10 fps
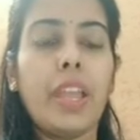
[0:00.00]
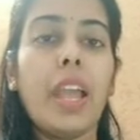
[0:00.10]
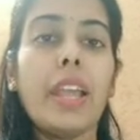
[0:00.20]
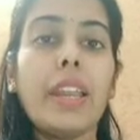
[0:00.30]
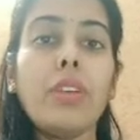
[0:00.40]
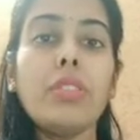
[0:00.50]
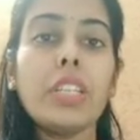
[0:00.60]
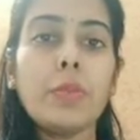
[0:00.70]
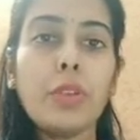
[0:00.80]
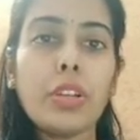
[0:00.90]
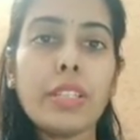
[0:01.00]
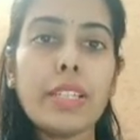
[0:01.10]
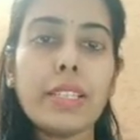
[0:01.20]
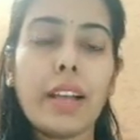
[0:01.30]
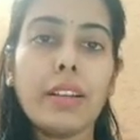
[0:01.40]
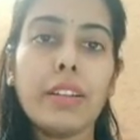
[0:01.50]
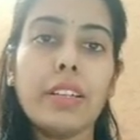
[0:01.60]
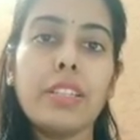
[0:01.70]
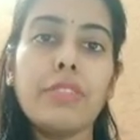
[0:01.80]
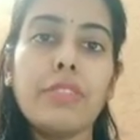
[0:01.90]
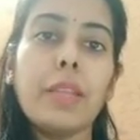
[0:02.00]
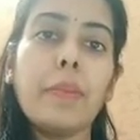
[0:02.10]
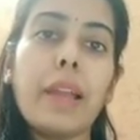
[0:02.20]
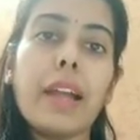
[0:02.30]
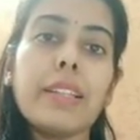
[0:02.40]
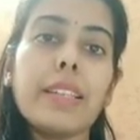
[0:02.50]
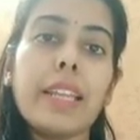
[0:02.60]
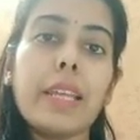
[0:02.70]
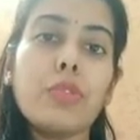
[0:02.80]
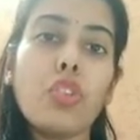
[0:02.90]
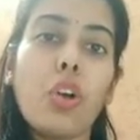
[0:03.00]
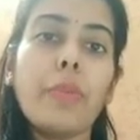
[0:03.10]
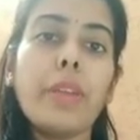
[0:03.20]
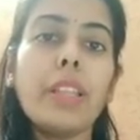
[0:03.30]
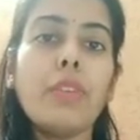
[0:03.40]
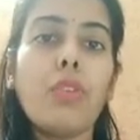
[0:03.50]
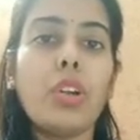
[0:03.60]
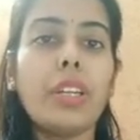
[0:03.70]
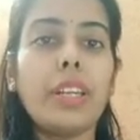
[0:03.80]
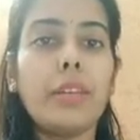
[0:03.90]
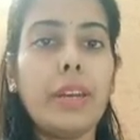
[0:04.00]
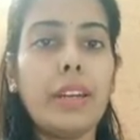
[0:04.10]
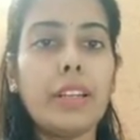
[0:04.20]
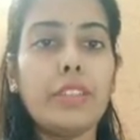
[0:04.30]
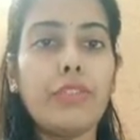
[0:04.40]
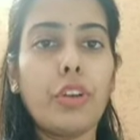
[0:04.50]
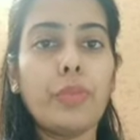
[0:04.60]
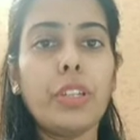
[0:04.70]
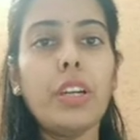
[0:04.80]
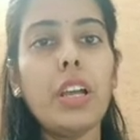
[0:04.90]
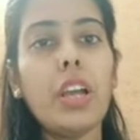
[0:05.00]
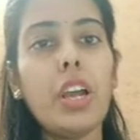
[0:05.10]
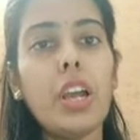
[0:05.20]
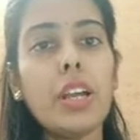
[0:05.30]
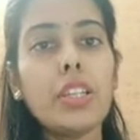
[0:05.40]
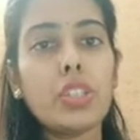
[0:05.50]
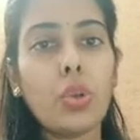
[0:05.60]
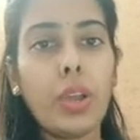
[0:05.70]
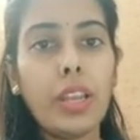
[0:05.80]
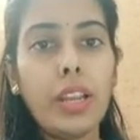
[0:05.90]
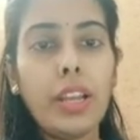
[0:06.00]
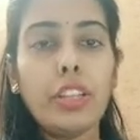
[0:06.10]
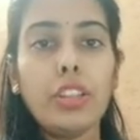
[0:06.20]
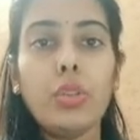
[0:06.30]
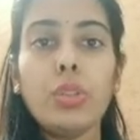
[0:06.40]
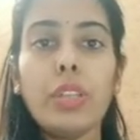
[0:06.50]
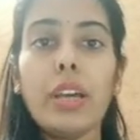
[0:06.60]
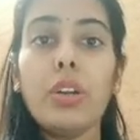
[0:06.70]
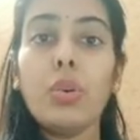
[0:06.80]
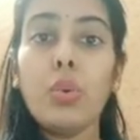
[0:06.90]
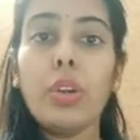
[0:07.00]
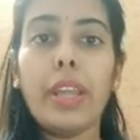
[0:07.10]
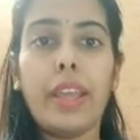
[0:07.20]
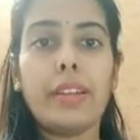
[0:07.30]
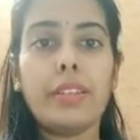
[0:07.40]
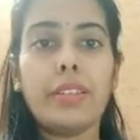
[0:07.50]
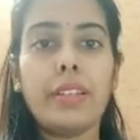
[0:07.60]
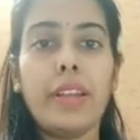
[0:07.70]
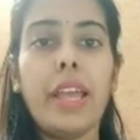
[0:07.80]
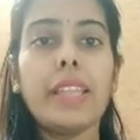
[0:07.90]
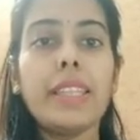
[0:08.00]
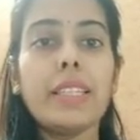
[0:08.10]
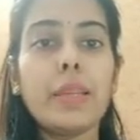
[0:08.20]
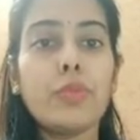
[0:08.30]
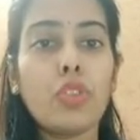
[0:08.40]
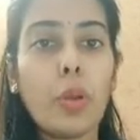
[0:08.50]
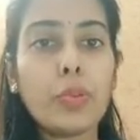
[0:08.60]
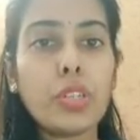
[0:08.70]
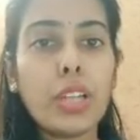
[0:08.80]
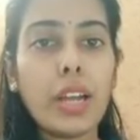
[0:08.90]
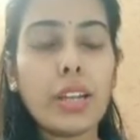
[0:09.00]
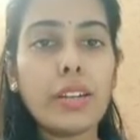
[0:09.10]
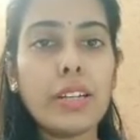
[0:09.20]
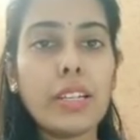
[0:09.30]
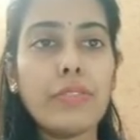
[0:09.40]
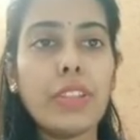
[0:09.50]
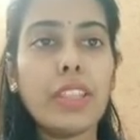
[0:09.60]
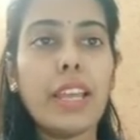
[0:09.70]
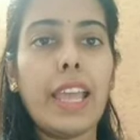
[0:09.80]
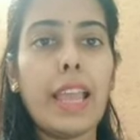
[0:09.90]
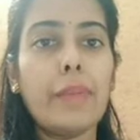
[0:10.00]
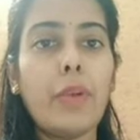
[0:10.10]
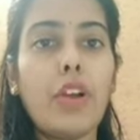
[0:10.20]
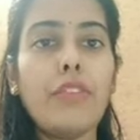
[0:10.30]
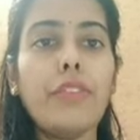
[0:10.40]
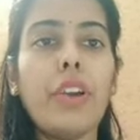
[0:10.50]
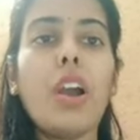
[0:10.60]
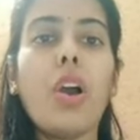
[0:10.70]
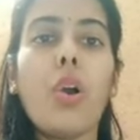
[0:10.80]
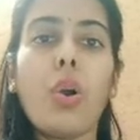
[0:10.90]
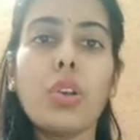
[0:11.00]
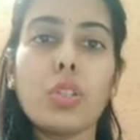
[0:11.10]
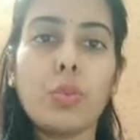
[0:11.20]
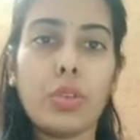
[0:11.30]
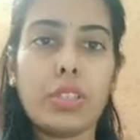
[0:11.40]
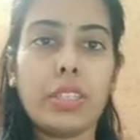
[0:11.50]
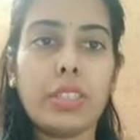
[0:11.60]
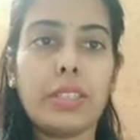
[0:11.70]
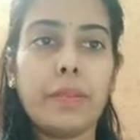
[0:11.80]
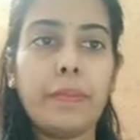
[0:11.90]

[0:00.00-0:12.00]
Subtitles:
Now this process occurs when the plants are absorbing the water and minerals from the soil through their root hairs. This absorption occurs with the help of osmosis.